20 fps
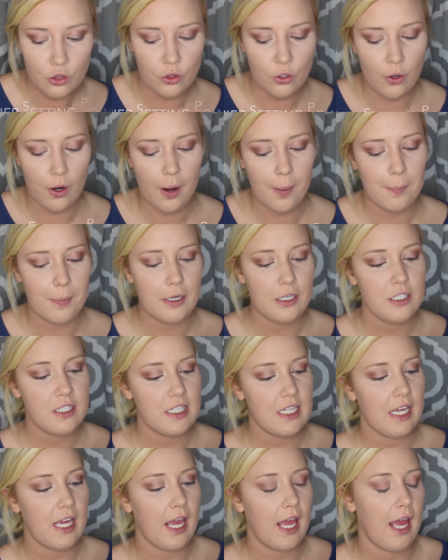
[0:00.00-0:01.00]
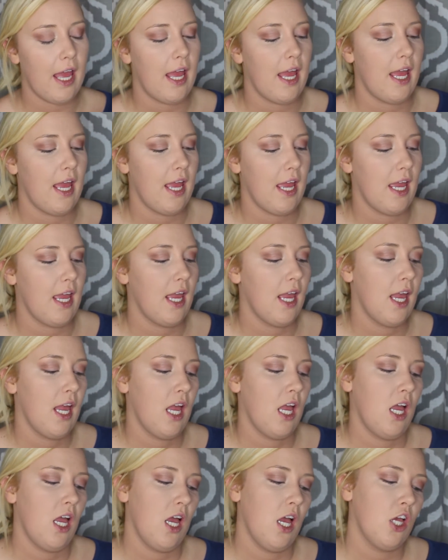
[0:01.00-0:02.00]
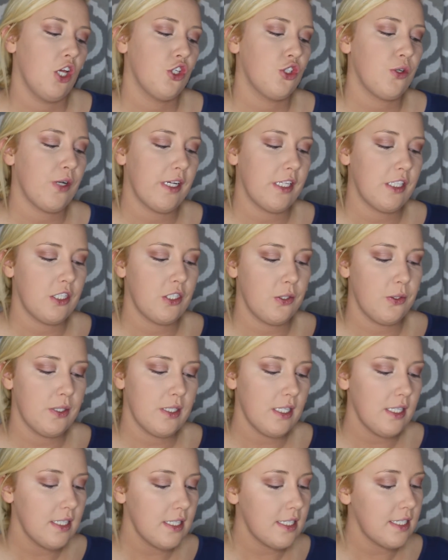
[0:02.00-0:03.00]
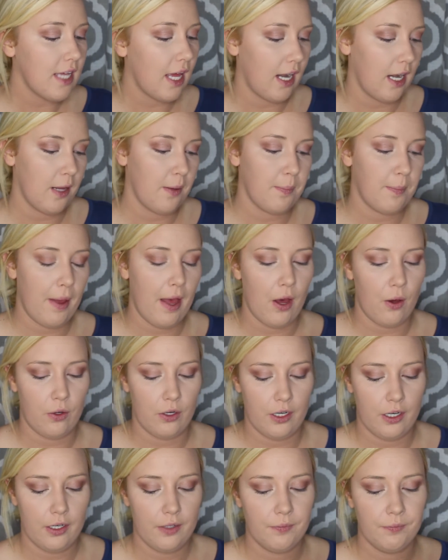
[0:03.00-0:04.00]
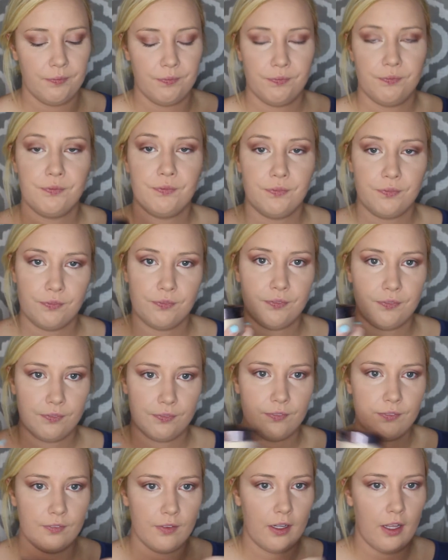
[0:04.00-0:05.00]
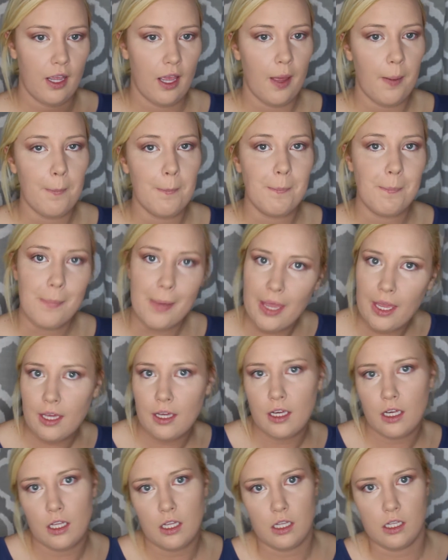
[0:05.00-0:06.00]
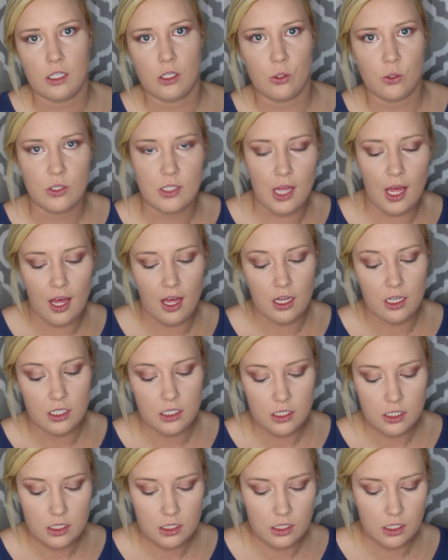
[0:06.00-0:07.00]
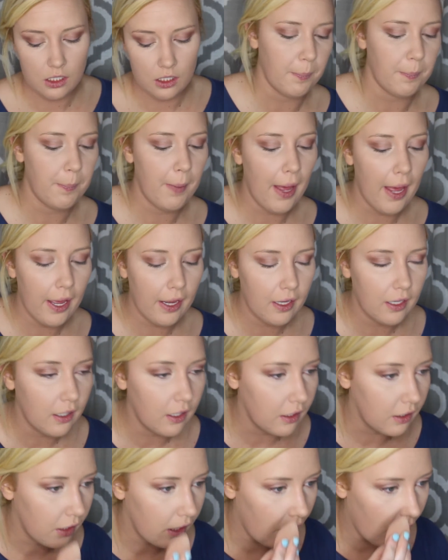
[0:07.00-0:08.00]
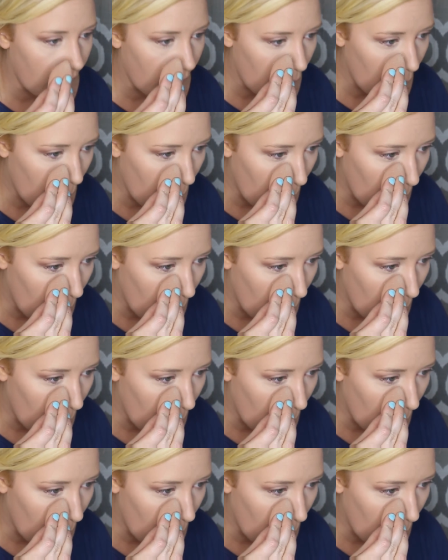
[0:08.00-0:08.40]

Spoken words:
Laura Mercier Translucent Setting Powder and bake those eyes. And pack it in there